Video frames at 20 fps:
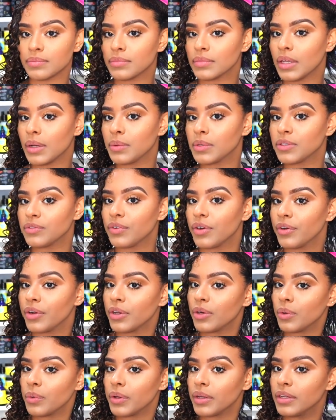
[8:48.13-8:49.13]
That was very
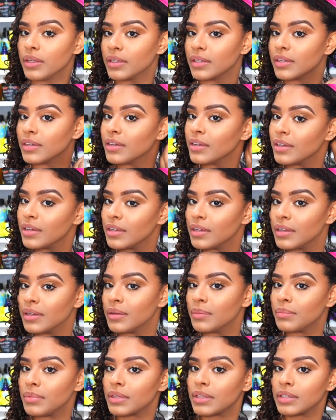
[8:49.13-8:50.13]
annoying,
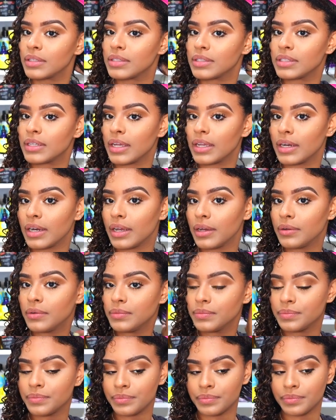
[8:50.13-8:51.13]
but it's set now.